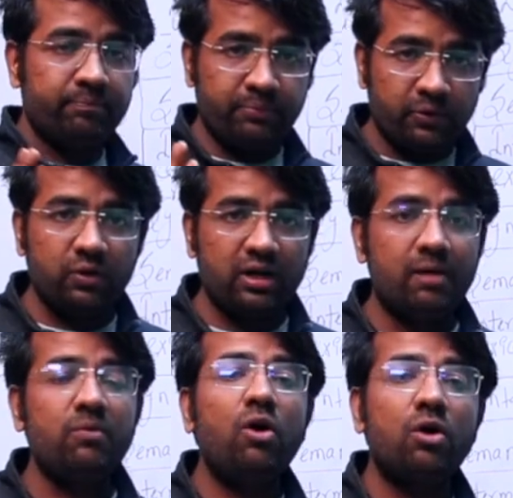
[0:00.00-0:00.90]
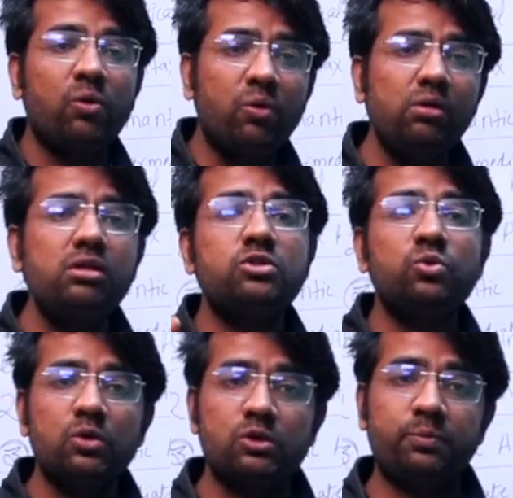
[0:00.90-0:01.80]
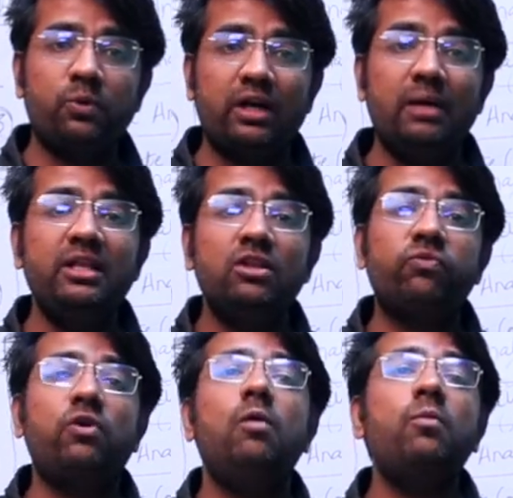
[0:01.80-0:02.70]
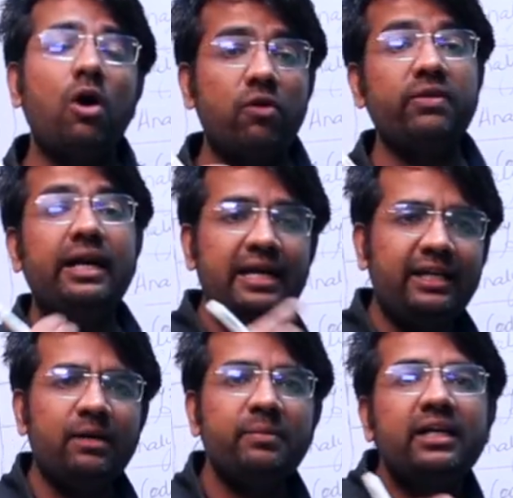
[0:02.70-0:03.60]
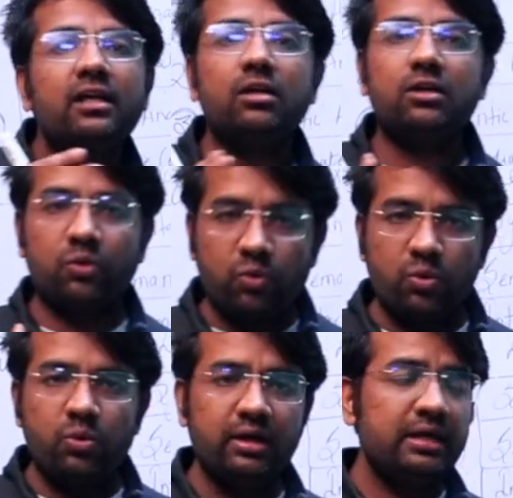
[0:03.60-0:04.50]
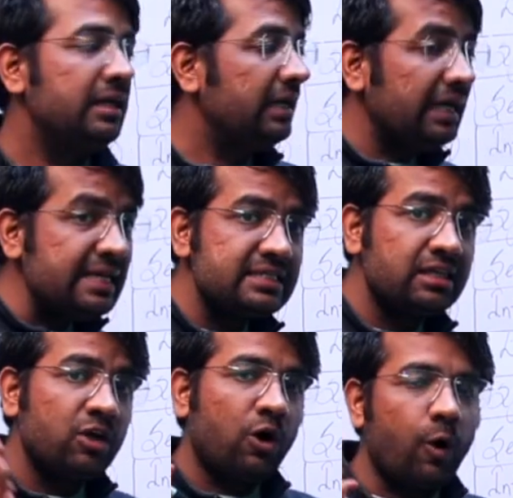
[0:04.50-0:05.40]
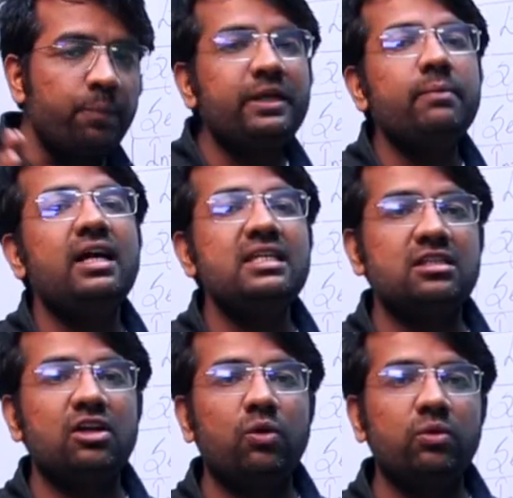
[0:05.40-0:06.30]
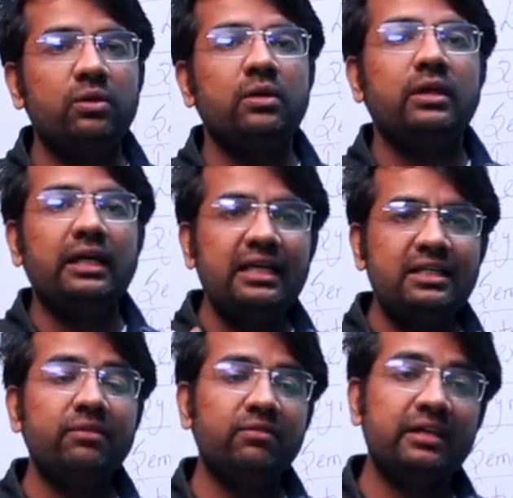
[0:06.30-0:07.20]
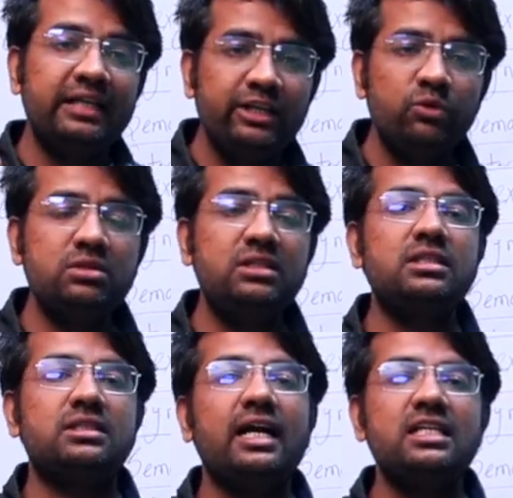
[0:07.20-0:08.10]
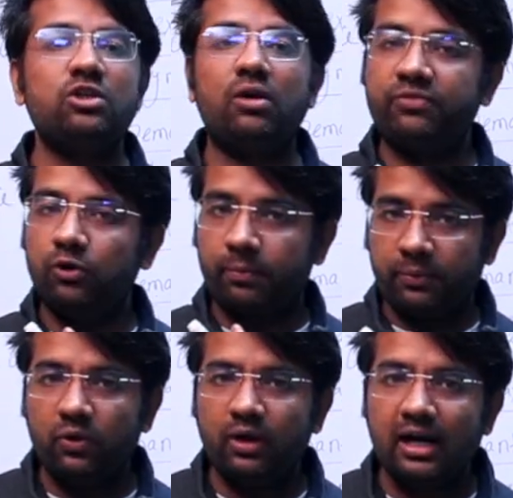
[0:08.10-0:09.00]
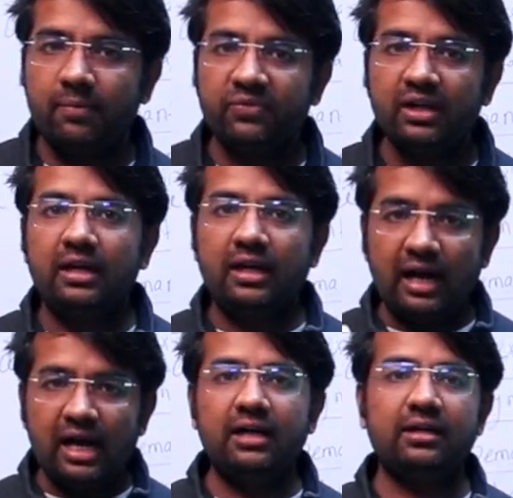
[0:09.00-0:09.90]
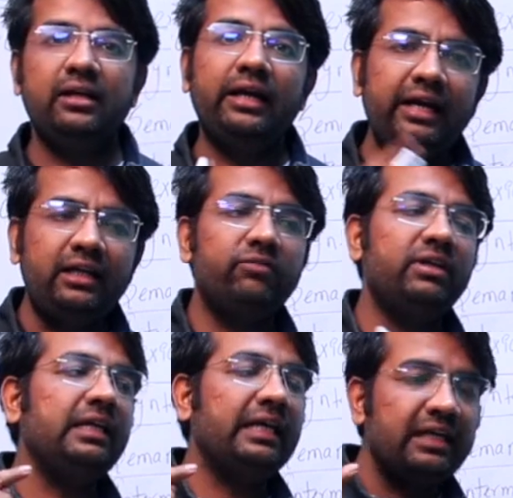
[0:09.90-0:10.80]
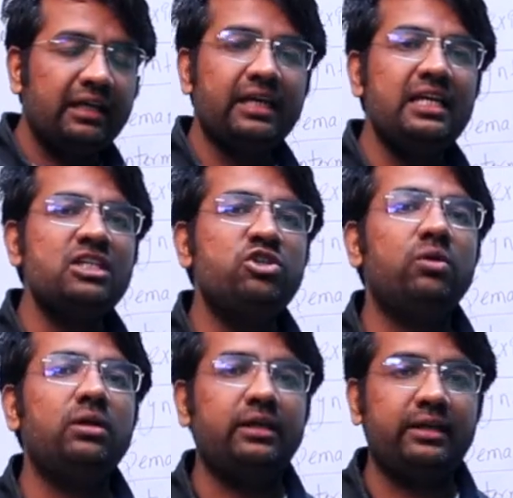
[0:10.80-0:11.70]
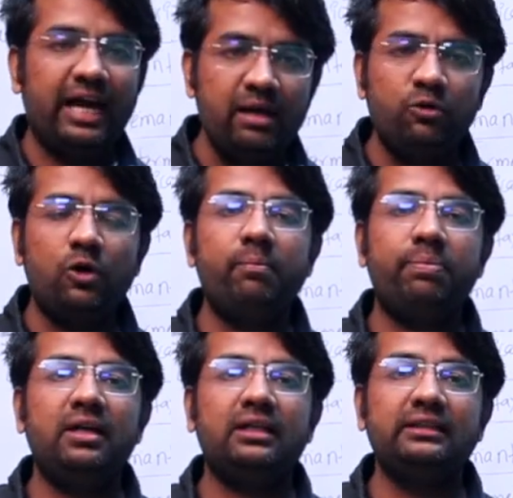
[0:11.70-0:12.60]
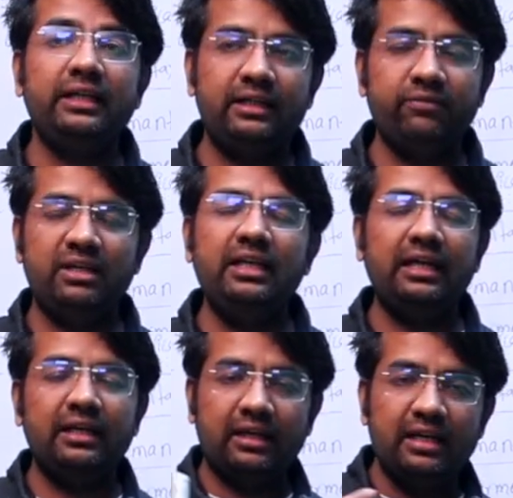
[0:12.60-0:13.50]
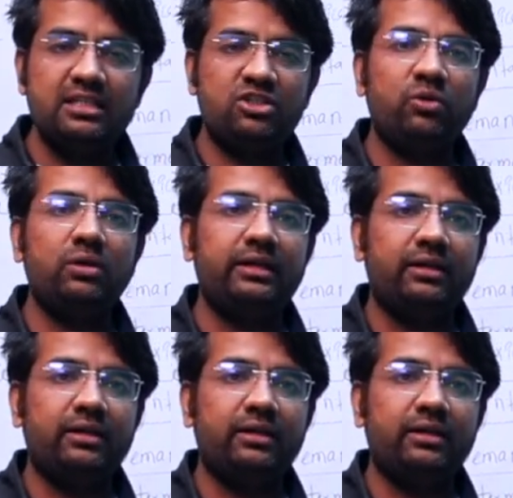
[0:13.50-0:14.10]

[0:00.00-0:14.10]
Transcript: program or whole source program in the form of intermediate code is optimized now. It reduces the size of your program and it will increase your time complex, it will increase your